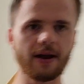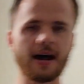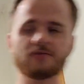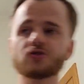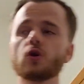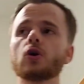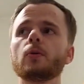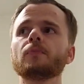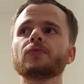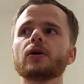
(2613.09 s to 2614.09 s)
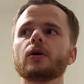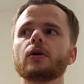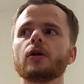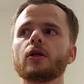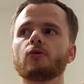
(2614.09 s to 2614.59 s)
I've struggled
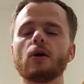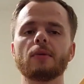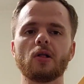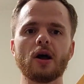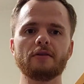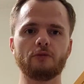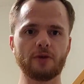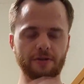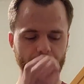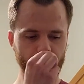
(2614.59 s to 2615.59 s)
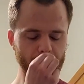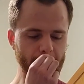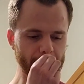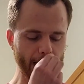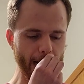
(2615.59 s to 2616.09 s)
throughout my life with
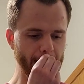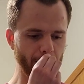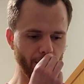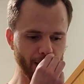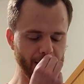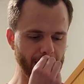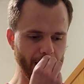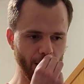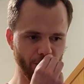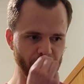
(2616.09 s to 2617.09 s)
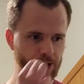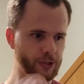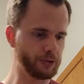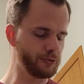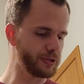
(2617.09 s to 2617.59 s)
anxiety-related health
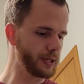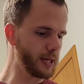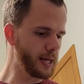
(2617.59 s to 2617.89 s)
issues.